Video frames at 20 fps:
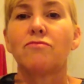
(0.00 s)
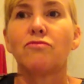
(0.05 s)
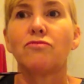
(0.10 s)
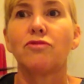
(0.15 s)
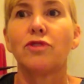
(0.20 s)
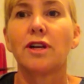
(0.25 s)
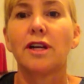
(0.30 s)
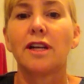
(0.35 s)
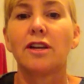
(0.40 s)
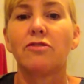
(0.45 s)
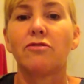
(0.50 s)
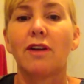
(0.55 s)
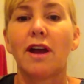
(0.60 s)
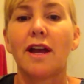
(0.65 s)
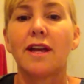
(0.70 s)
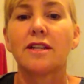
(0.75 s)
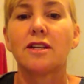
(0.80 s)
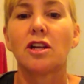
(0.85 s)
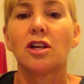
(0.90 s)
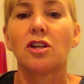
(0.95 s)
really
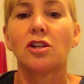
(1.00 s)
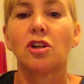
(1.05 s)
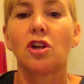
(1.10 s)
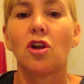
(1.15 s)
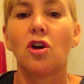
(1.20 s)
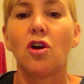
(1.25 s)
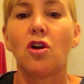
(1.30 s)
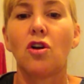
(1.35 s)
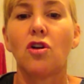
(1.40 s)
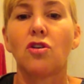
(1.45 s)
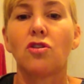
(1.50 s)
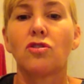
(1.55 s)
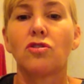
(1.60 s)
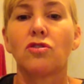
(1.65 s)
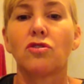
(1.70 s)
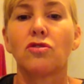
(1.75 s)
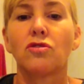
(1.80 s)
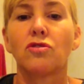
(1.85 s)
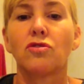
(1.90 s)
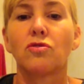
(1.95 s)
great
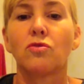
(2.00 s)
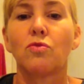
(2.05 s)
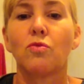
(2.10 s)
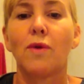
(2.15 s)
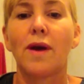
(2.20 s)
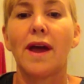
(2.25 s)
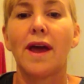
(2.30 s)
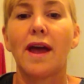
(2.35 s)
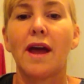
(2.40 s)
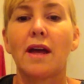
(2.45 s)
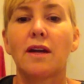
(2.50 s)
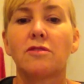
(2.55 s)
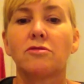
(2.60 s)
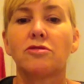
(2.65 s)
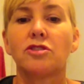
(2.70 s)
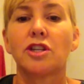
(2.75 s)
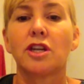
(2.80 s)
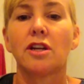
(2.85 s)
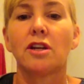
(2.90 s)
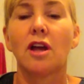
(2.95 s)
long wear
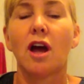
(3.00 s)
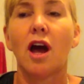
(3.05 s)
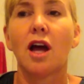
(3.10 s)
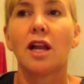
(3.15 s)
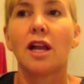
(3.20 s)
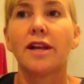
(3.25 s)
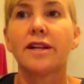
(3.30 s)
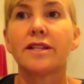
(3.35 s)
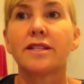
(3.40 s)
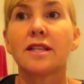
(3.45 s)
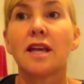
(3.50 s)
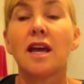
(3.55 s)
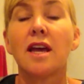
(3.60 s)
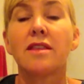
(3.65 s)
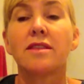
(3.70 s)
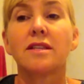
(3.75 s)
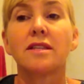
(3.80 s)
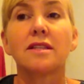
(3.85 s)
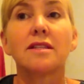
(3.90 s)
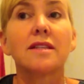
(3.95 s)
gel eyeliners.
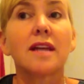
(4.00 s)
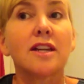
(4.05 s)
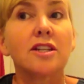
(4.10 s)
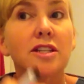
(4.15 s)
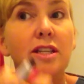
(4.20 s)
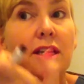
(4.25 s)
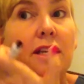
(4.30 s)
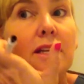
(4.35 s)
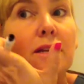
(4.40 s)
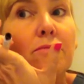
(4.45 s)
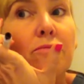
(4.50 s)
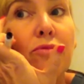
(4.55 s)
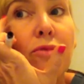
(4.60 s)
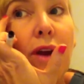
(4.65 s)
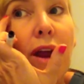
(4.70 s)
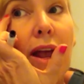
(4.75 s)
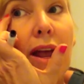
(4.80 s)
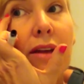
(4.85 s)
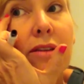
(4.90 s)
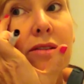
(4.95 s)
This is actually in a
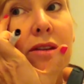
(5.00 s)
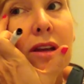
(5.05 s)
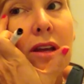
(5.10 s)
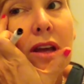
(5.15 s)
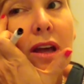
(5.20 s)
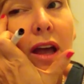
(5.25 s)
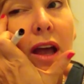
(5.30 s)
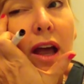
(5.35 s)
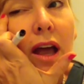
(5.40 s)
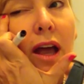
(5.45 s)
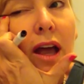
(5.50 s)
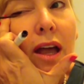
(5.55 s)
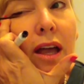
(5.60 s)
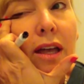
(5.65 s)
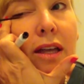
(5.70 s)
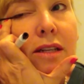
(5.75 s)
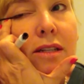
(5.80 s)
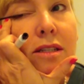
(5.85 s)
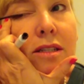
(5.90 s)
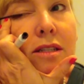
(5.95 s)
brown,
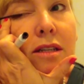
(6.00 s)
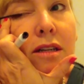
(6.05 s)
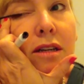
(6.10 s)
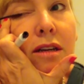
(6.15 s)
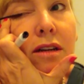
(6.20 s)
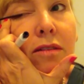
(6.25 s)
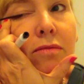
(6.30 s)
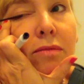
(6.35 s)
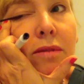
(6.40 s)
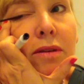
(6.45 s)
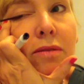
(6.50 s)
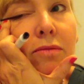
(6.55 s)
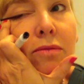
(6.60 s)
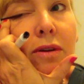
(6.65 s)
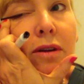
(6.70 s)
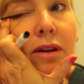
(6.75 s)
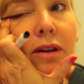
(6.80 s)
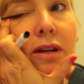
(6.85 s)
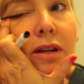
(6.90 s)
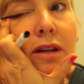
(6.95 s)
and I've been
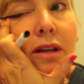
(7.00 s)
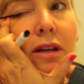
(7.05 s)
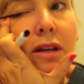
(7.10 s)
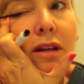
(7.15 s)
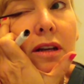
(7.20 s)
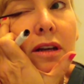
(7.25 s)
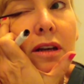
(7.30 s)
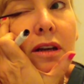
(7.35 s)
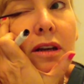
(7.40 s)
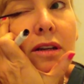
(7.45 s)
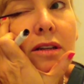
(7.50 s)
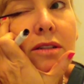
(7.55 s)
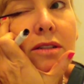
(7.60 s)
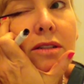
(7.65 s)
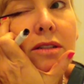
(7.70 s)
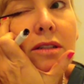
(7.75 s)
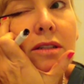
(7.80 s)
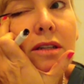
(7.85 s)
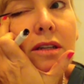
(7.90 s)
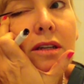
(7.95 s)
wearing it a
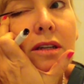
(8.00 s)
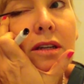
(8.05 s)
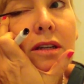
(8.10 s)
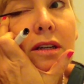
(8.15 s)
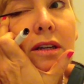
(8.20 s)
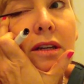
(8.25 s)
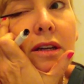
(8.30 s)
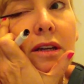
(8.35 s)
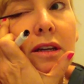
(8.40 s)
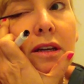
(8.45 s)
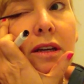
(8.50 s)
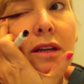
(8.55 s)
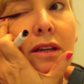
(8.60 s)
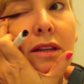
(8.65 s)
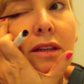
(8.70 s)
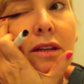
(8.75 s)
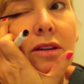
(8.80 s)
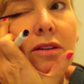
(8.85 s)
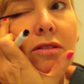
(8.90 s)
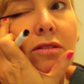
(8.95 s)
lot.
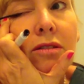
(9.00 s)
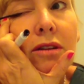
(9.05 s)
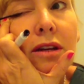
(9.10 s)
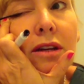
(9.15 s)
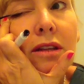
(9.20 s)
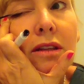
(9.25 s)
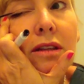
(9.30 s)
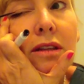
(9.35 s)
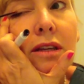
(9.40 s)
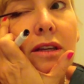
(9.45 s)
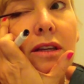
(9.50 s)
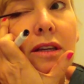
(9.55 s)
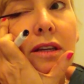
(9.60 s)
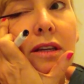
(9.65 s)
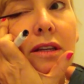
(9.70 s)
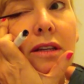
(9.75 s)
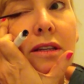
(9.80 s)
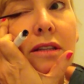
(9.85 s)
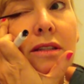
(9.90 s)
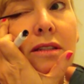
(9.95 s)
And the great thing
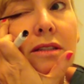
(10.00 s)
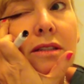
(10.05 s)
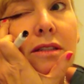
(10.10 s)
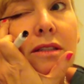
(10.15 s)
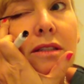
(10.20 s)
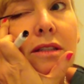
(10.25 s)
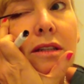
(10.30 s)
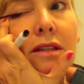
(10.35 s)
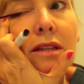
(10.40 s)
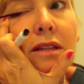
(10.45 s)
is